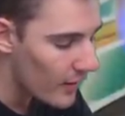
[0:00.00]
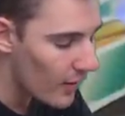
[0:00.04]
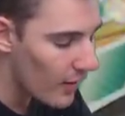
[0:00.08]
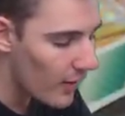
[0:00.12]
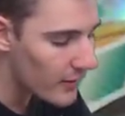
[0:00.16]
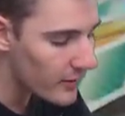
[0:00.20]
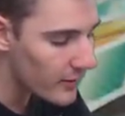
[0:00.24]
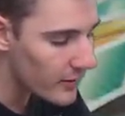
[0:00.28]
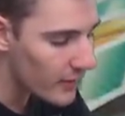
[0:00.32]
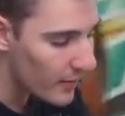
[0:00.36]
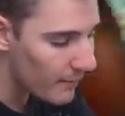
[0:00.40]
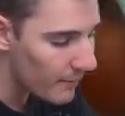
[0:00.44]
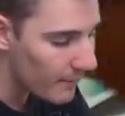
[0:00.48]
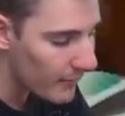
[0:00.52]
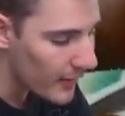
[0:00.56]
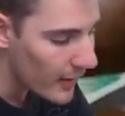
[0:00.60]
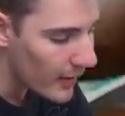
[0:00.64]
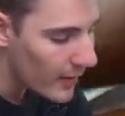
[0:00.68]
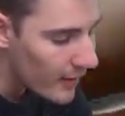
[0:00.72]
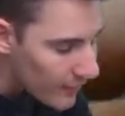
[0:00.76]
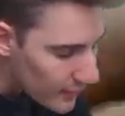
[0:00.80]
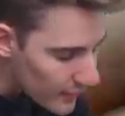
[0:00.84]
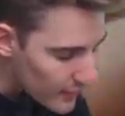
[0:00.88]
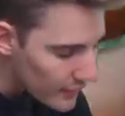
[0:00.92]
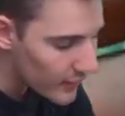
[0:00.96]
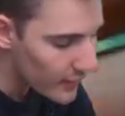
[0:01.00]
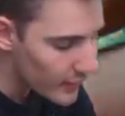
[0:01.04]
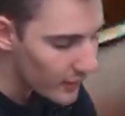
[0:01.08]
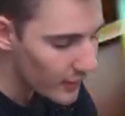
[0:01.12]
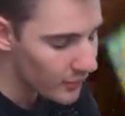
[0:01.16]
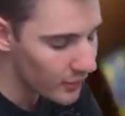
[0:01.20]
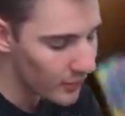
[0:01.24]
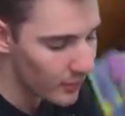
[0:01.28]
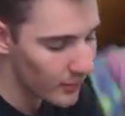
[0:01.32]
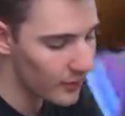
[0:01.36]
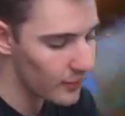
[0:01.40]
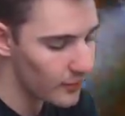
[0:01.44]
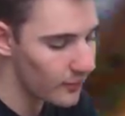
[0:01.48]
Guys, if you did
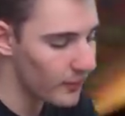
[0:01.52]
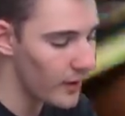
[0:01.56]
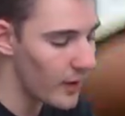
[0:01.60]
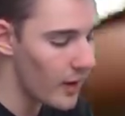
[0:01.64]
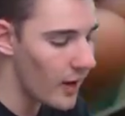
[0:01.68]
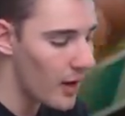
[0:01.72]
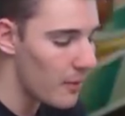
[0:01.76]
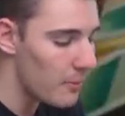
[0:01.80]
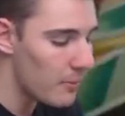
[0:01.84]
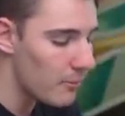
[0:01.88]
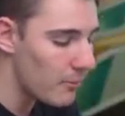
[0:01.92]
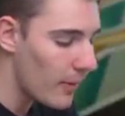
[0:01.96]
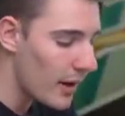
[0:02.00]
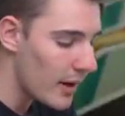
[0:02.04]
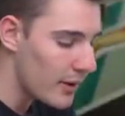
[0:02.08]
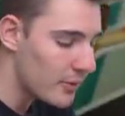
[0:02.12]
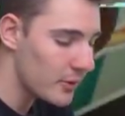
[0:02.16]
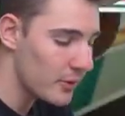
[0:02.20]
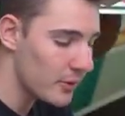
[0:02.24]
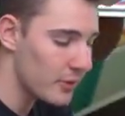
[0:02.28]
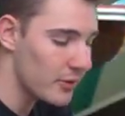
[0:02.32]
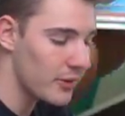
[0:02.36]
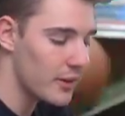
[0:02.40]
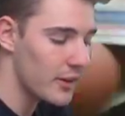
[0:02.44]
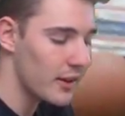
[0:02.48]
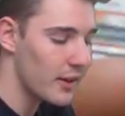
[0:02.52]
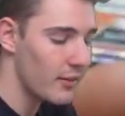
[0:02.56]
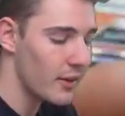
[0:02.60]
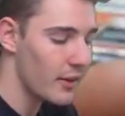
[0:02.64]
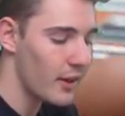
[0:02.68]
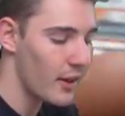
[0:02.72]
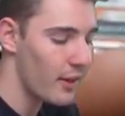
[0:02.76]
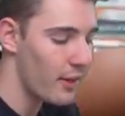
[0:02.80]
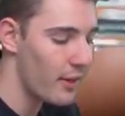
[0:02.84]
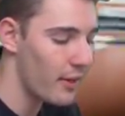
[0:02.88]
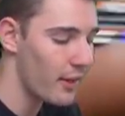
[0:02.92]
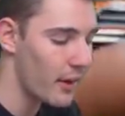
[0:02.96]
enjoy this video, make sure to give it a